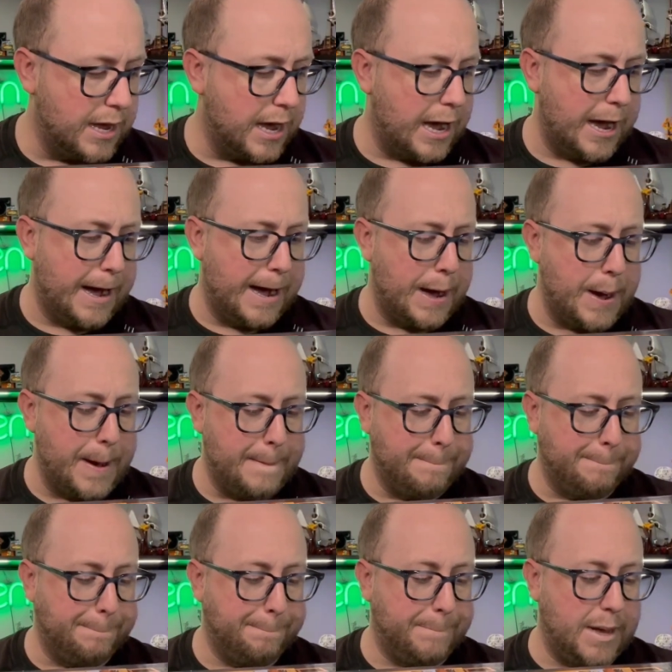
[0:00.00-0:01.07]

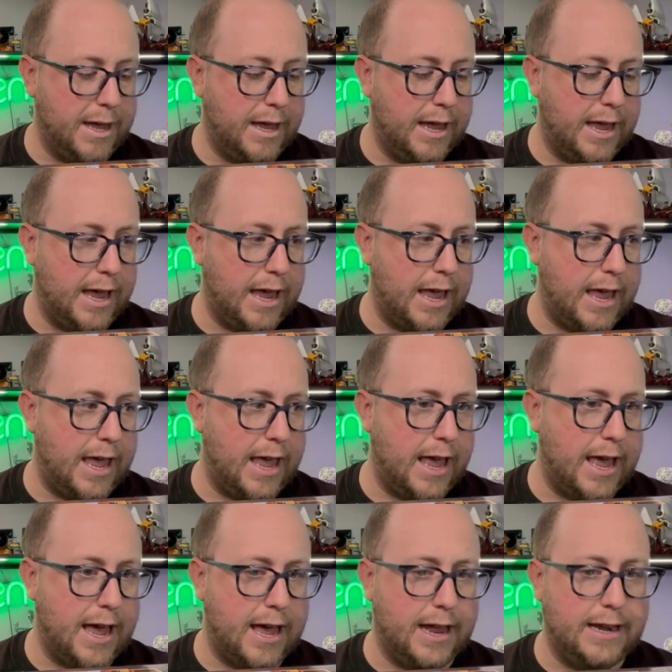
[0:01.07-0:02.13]
And
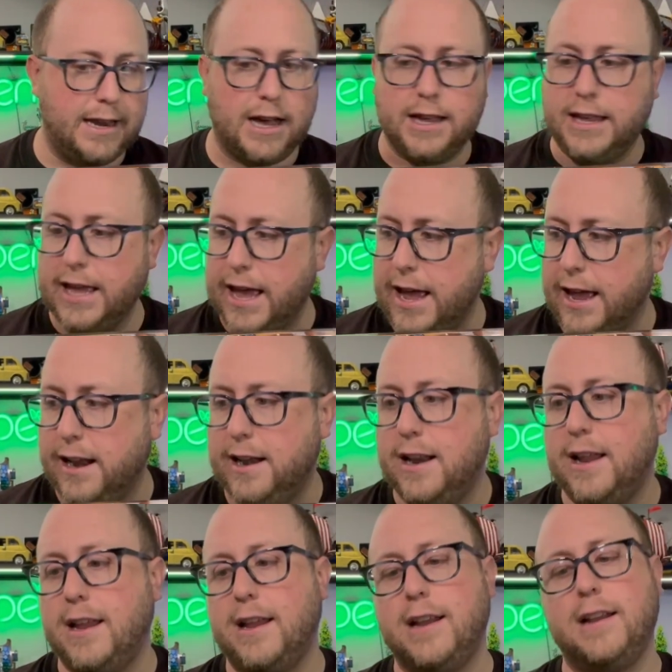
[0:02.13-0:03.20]

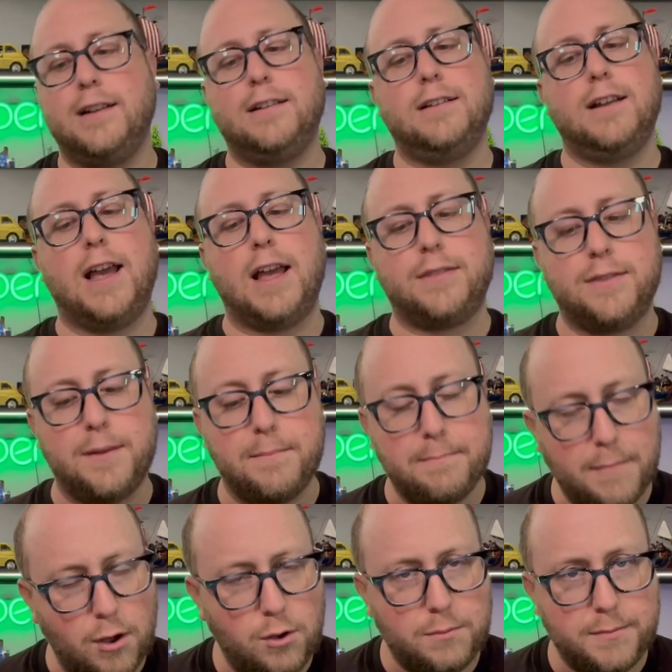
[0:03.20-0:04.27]
again, at the
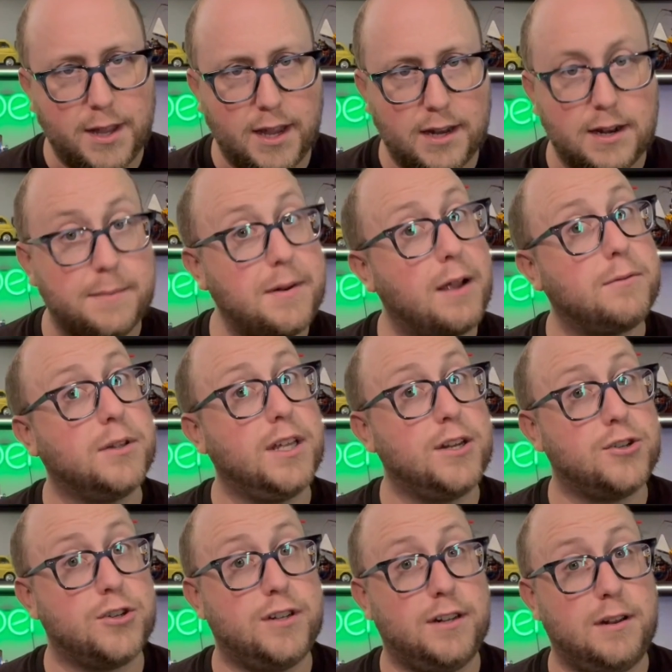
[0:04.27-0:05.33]
moment, I'm not really
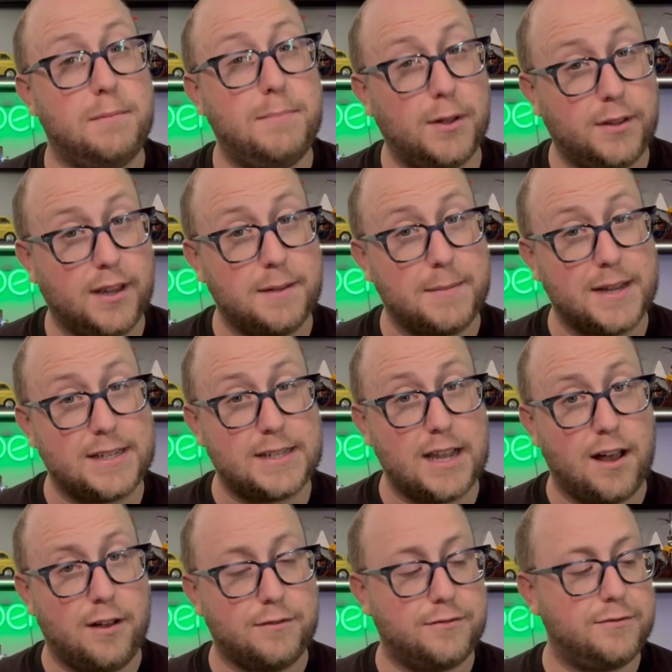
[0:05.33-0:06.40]
interested in building it
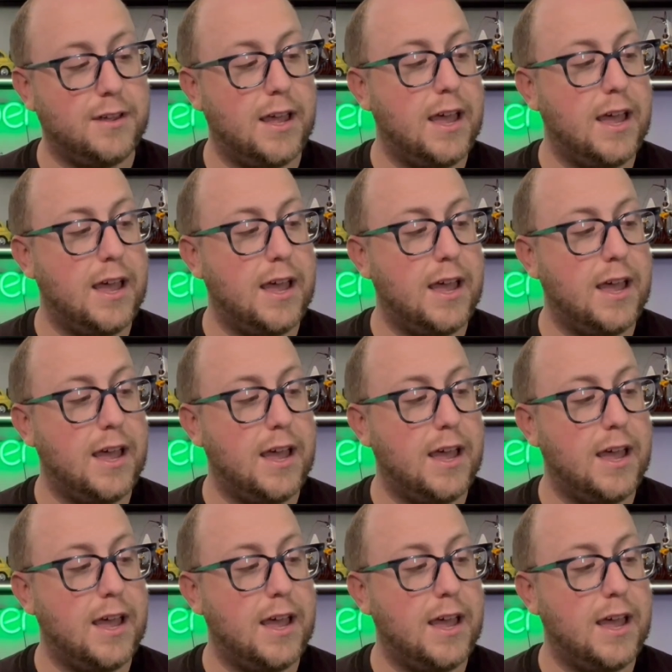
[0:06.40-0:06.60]
myself.